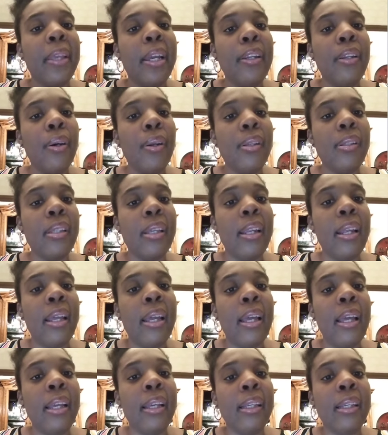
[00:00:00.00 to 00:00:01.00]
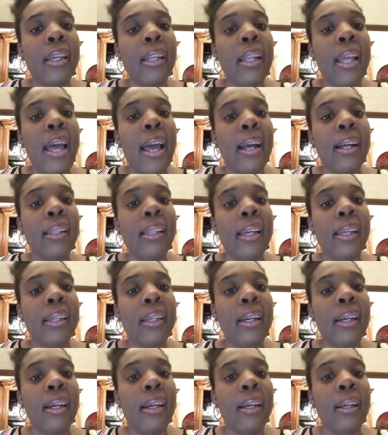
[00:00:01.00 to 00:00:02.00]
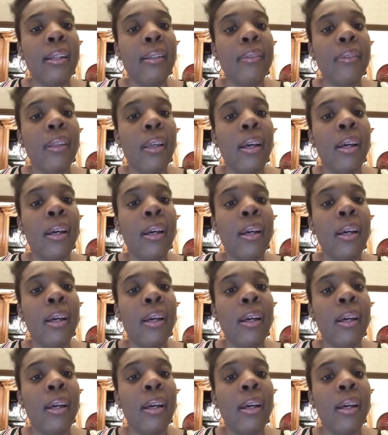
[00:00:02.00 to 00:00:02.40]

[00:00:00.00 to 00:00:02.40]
I noticed that it can act like a